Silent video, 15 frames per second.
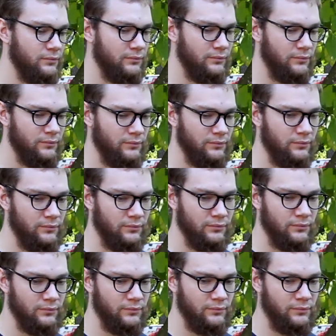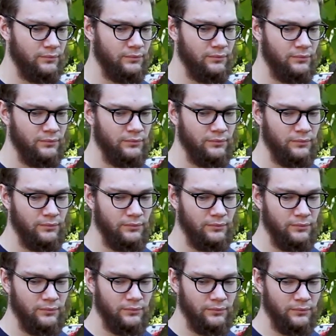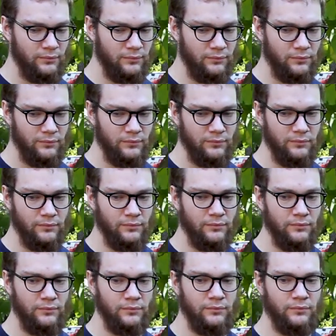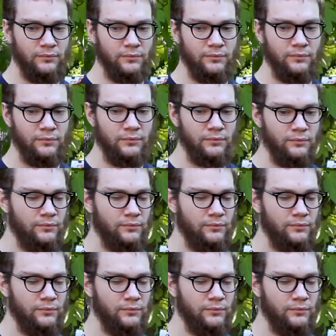The person shown says nothing.